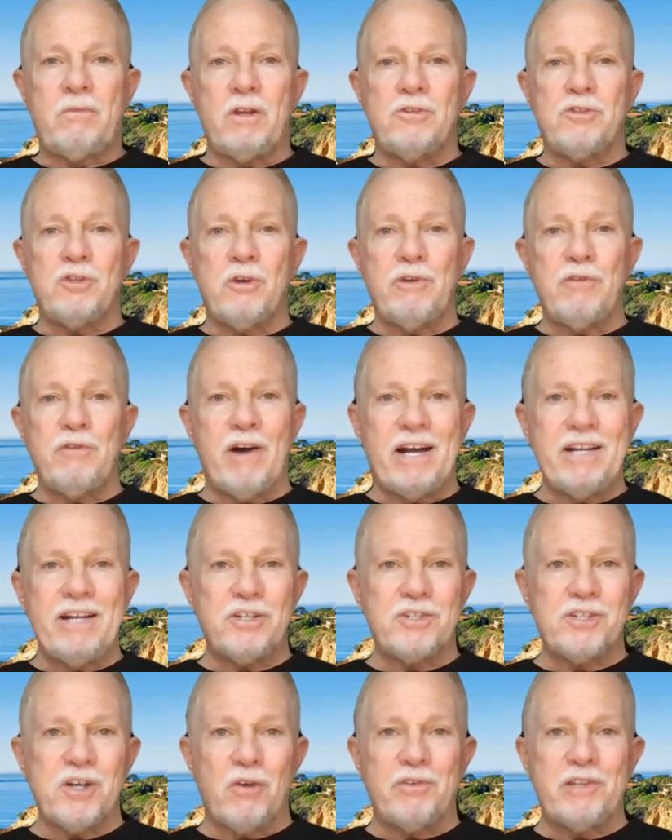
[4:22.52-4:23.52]
So if you find
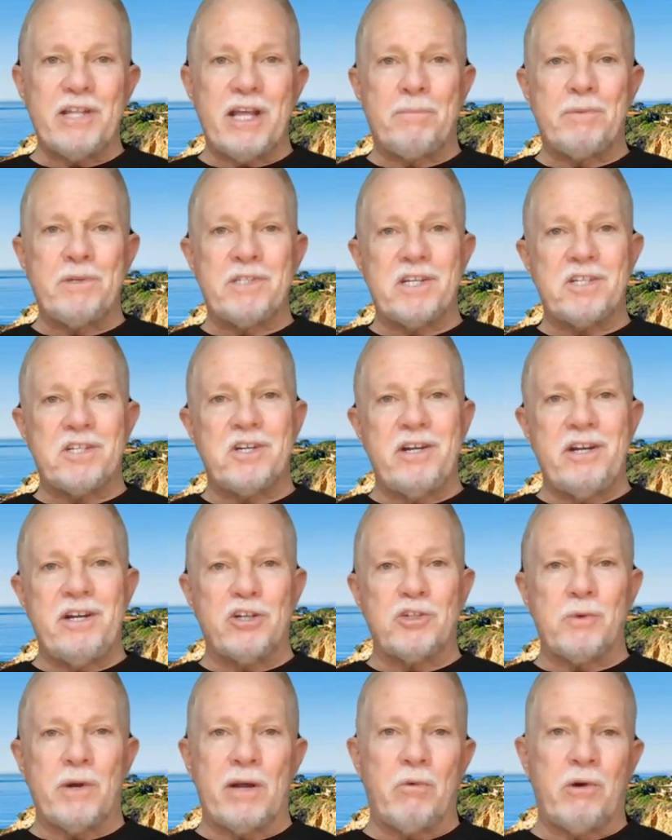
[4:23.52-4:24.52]
yourself in that position,
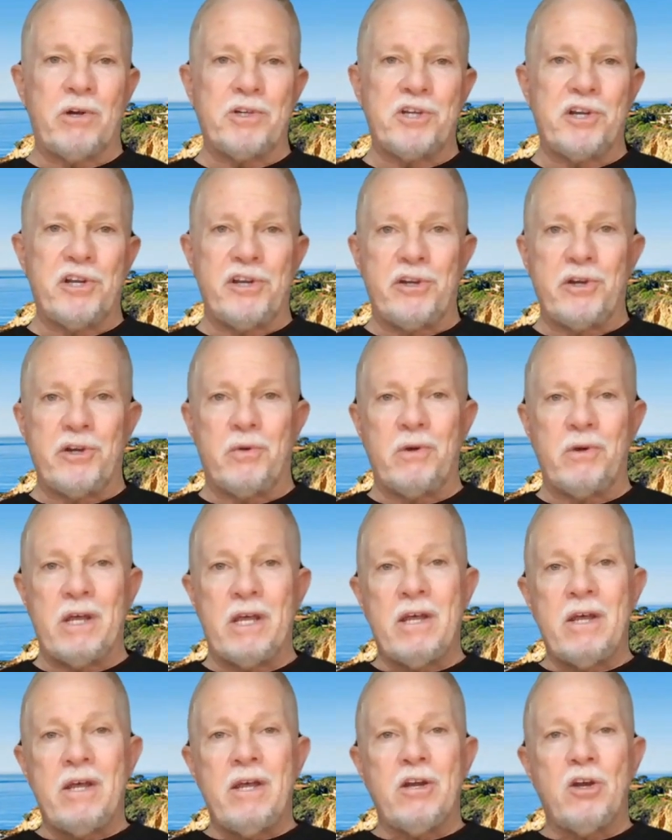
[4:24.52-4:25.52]
here's what I want you to do.
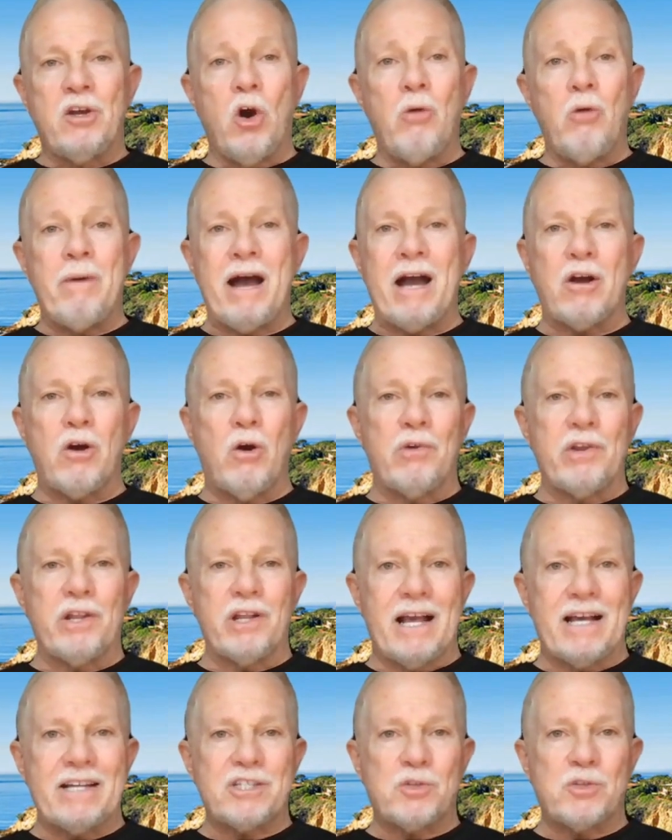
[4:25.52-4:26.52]
Go back over the
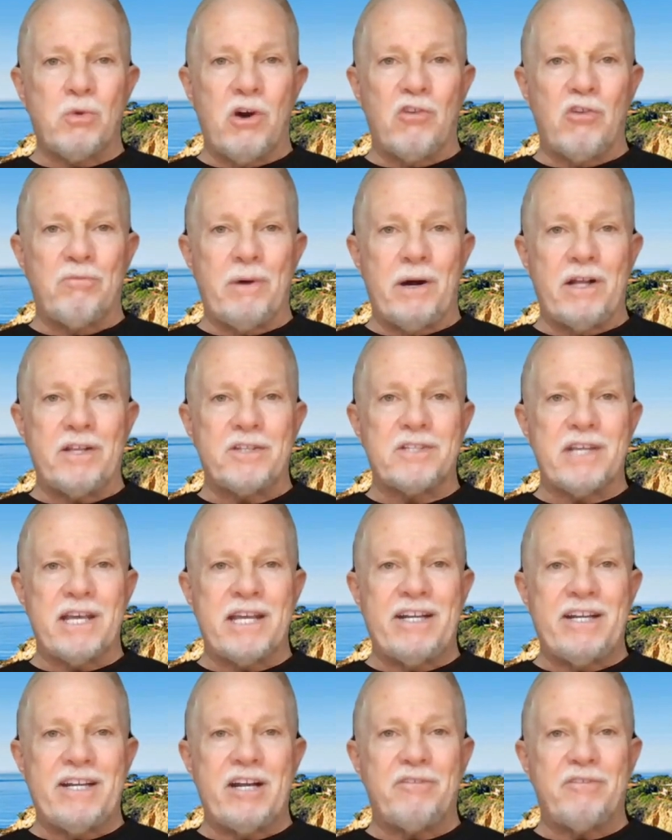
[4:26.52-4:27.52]
last 12 months
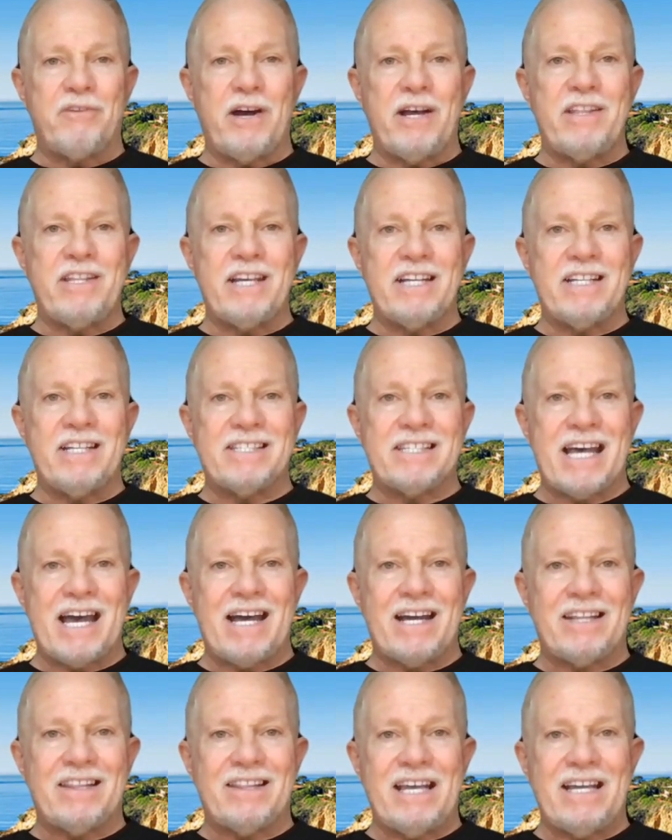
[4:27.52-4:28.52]
and identify the
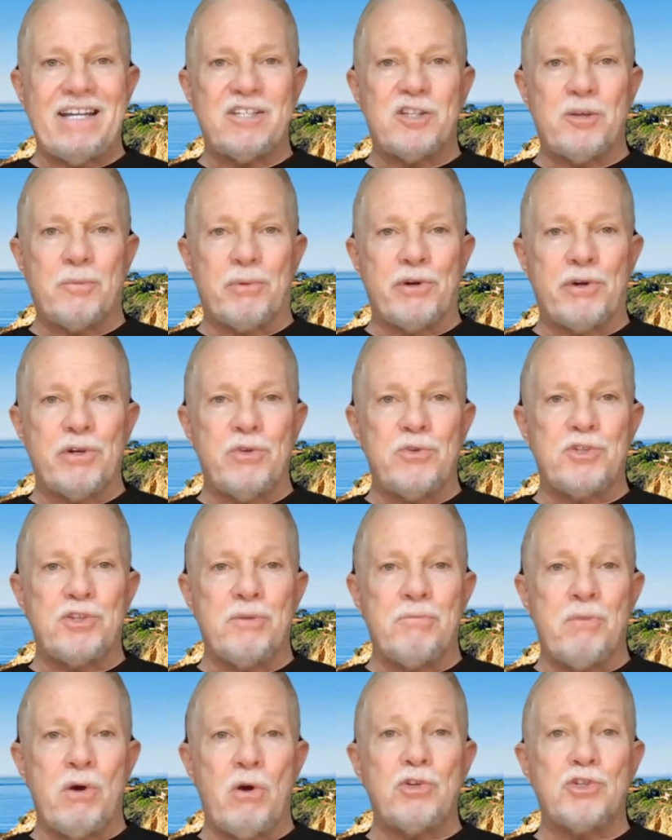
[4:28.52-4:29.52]
exact things that produce the
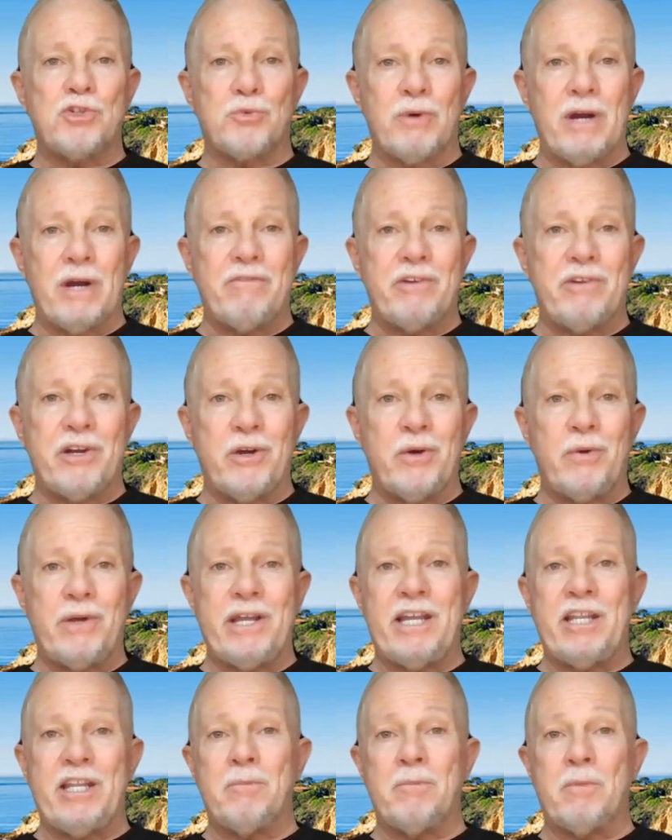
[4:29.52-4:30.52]
most revenue
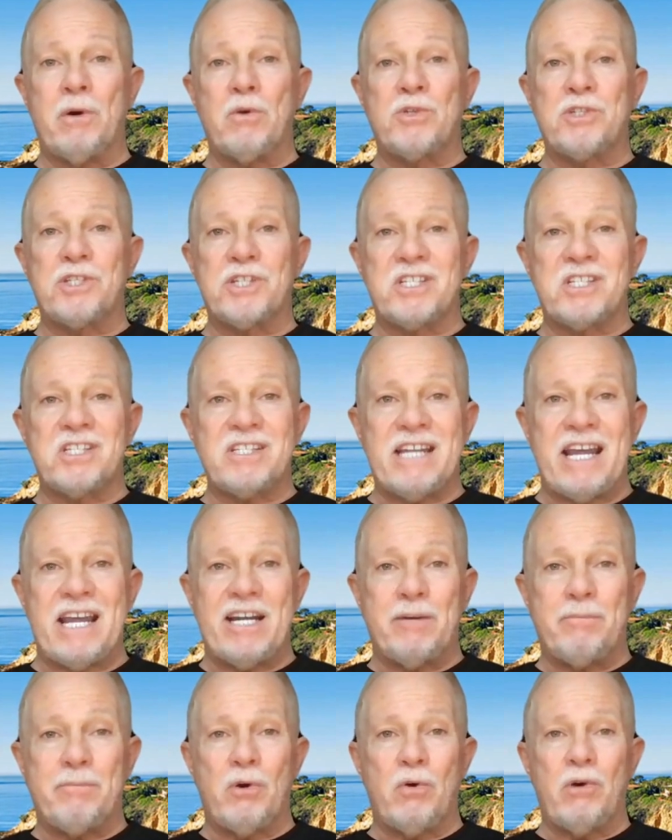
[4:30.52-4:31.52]
in the most
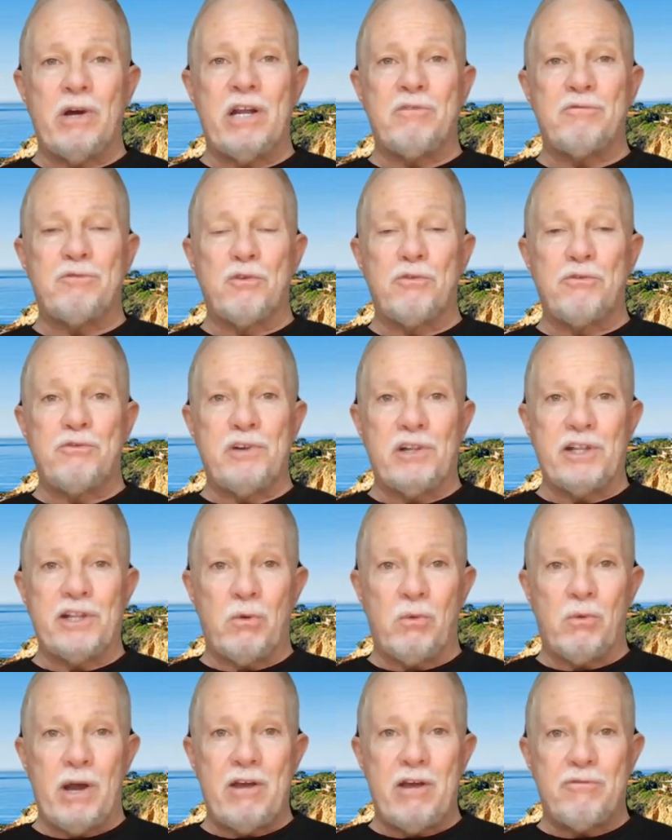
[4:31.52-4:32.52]
sustainable and
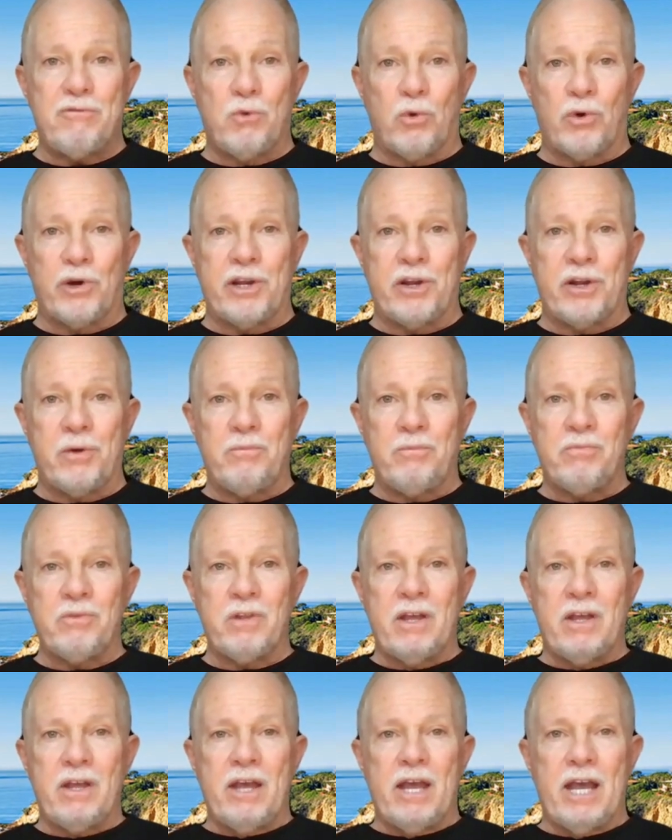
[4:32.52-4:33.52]
fulfilling way for you
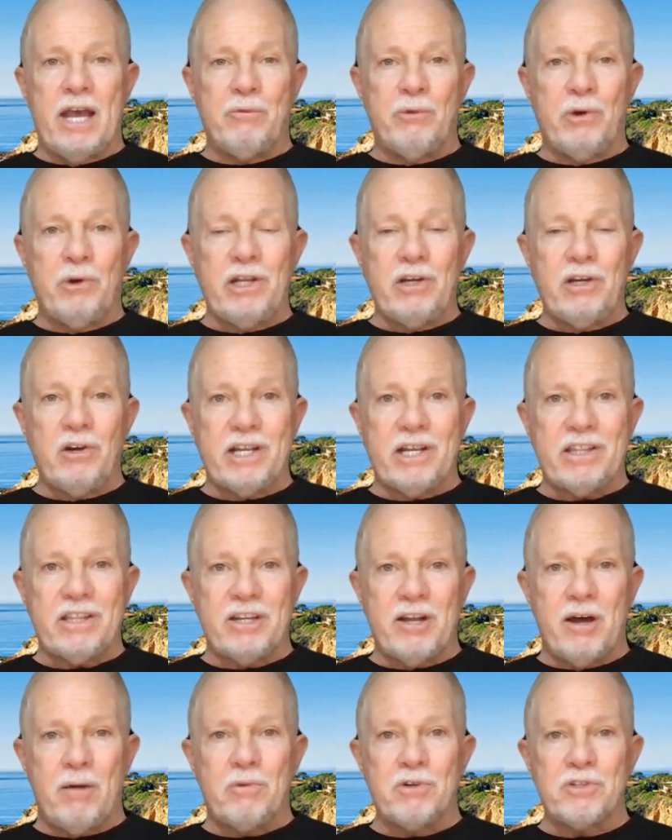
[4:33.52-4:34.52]
and really look at the
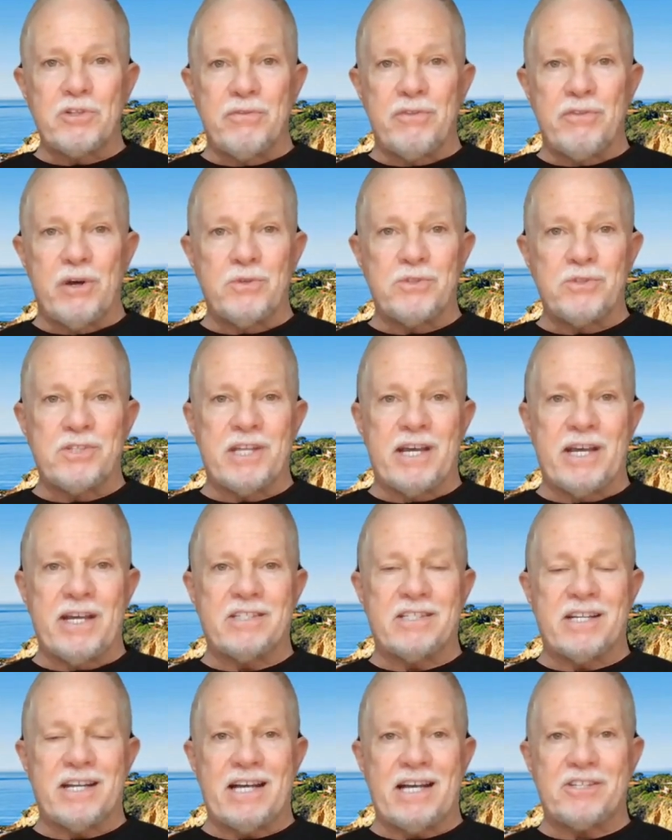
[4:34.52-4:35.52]
numbers of those
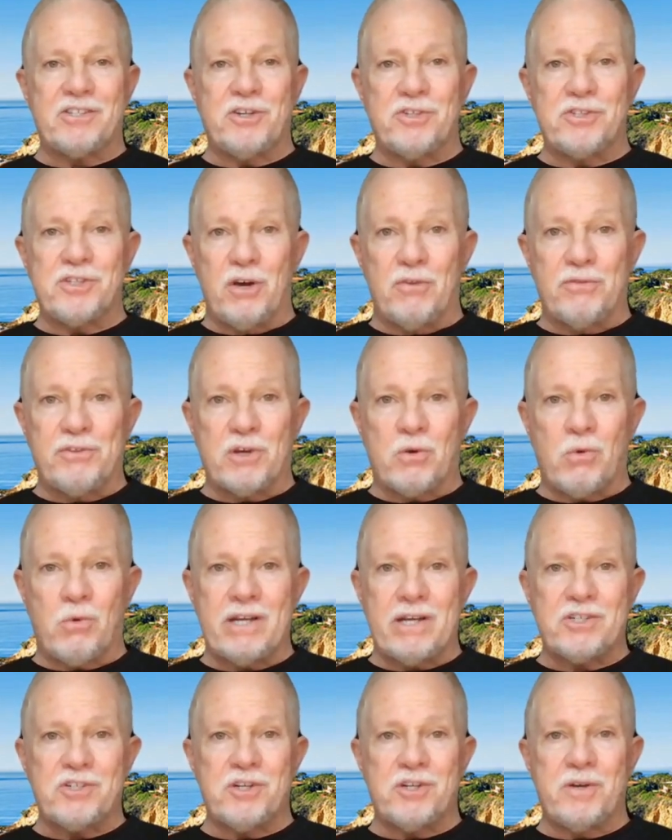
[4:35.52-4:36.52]
things and ask yourself the
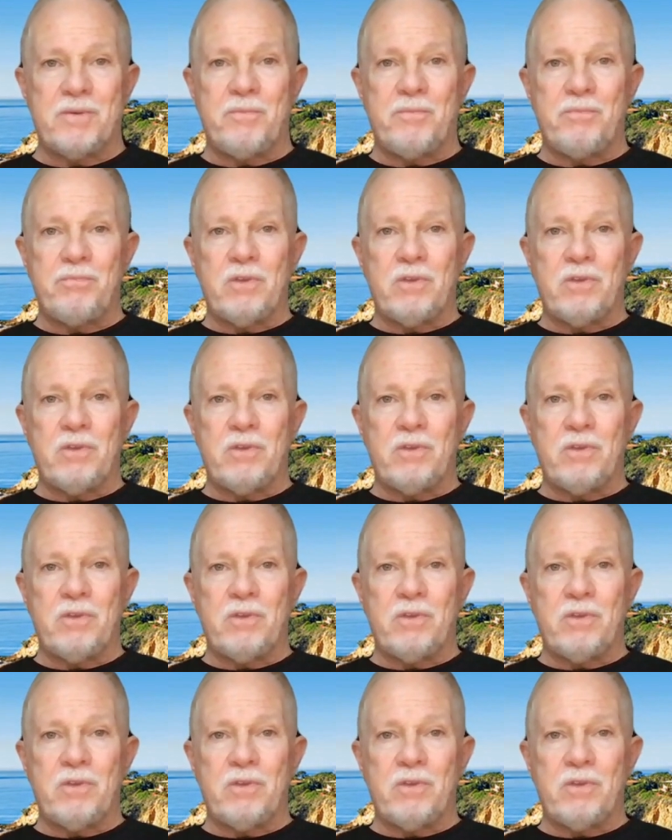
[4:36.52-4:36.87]
question,